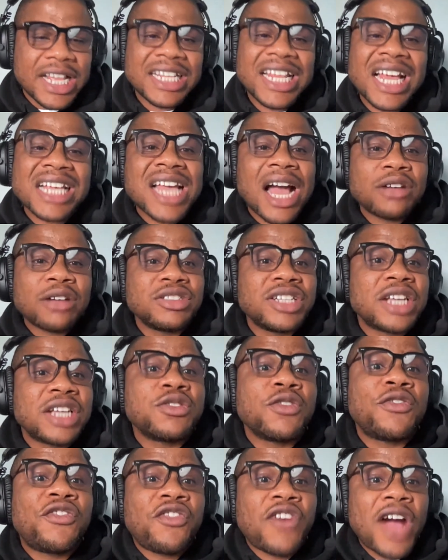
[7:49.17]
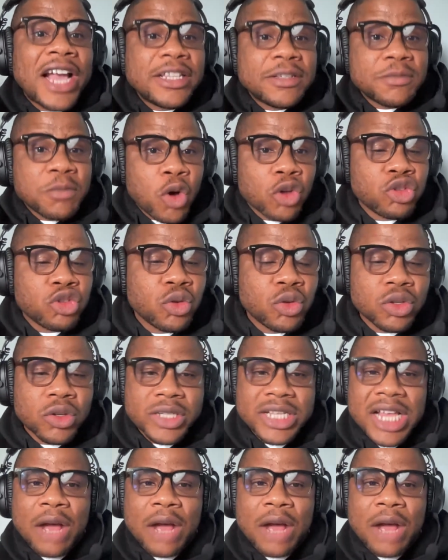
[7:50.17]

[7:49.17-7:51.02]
and that's how you get to find more donors.